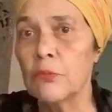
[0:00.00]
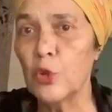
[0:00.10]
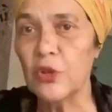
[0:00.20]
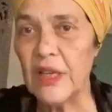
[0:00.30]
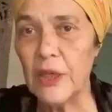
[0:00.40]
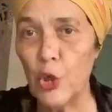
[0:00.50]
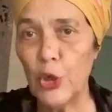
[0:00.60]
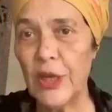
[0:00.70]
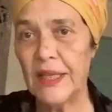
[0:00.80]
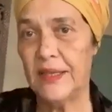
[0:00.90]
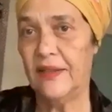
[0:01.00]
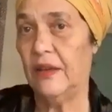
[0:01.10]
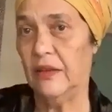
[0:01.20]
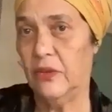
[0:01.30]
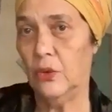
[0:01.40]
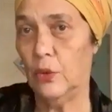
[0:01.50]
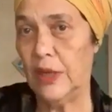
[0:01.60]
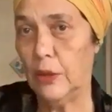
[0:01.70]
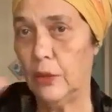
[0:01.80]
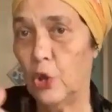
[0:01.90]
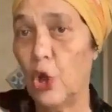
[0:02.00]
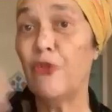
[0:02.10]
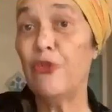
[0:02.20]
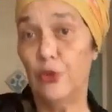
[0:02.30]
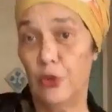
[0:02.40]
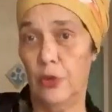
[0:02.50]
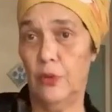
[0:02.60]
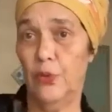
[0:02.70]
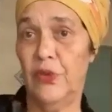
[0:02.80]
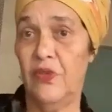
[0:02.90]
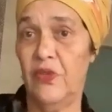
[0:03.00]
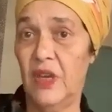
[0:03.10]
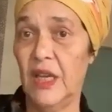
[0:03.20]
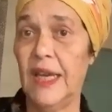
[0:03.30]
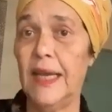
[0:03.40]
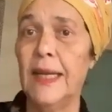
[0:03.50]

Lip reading: totally ugly things, covered with things.